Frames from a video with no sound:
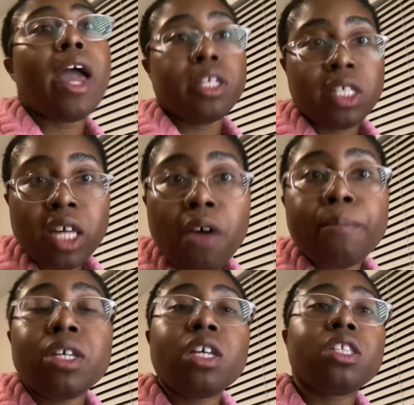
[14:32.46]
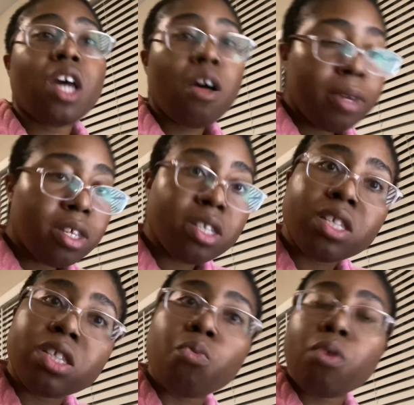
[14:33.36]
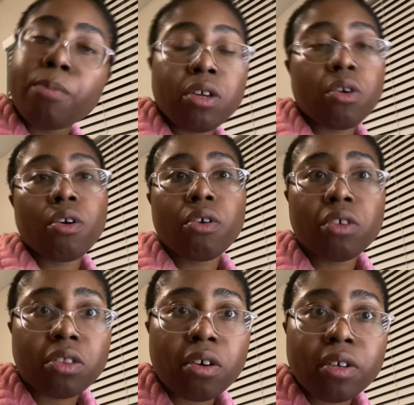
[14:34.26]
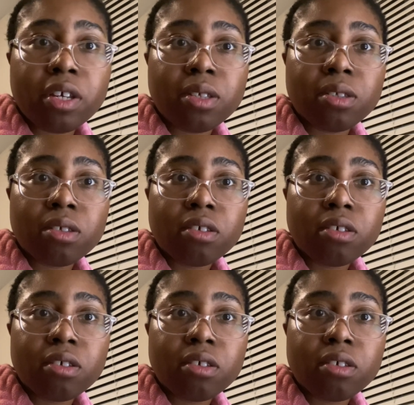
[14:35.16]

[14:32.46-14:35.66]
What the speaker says: tell me this is a woman in her early 30s.